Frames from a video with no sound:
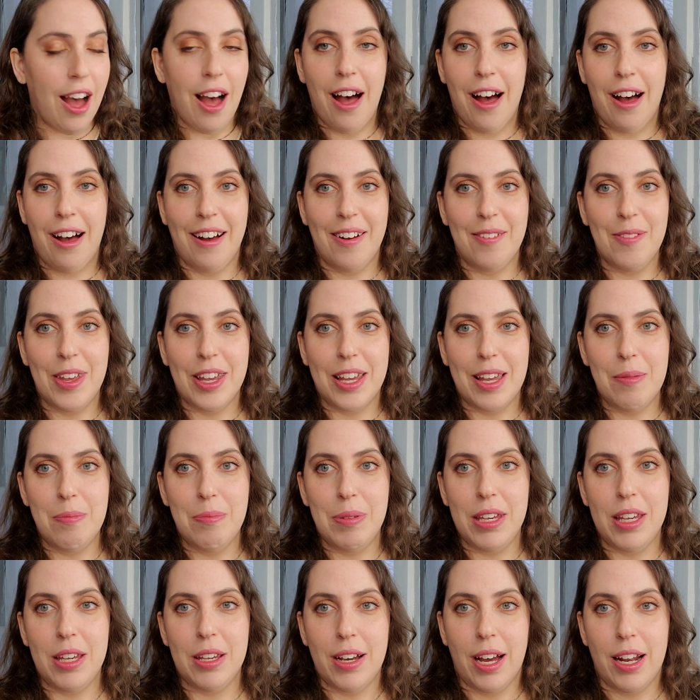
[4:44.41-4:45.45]
Uh, it can
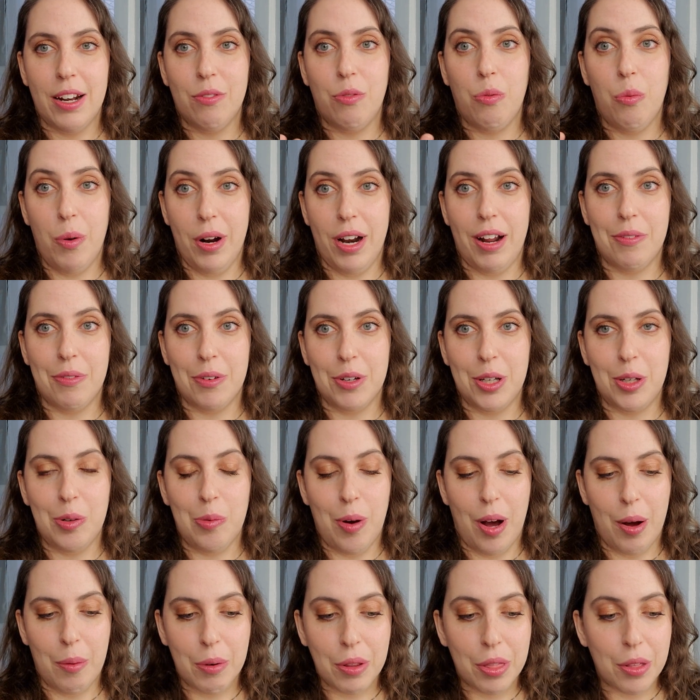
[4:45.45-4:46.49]
be kind of whatever you
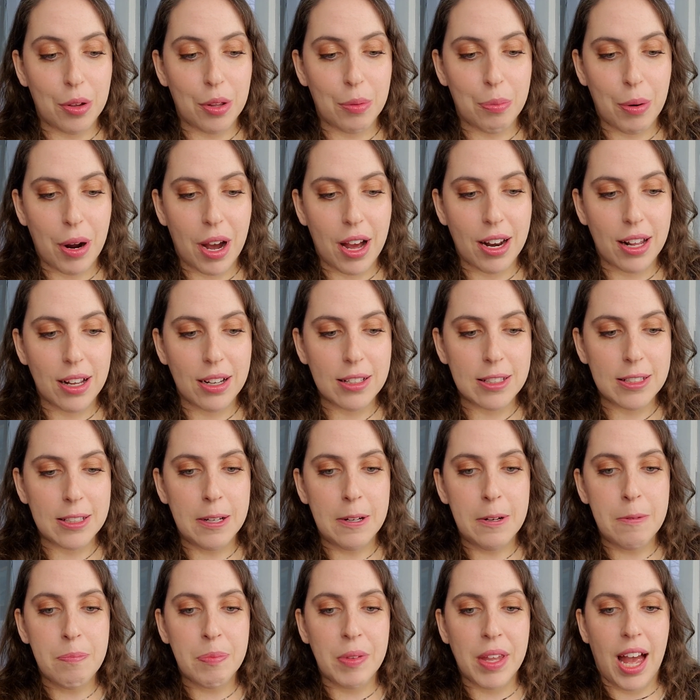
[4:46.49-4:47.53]
want with those products.
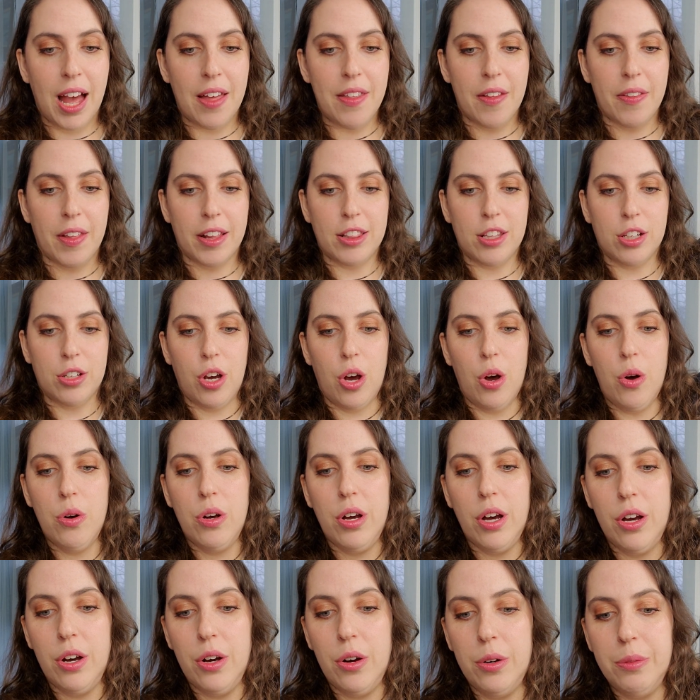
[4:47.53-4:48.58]
And then like the
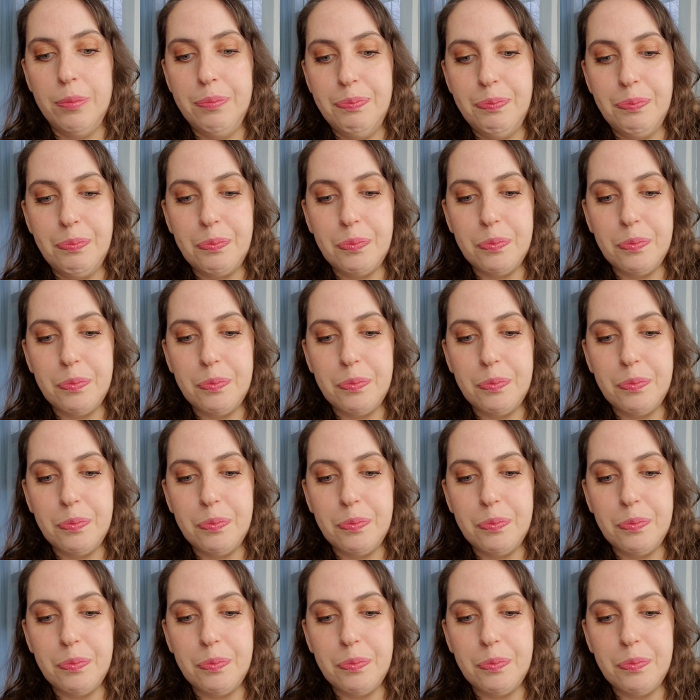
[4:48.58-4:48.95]
cocoa,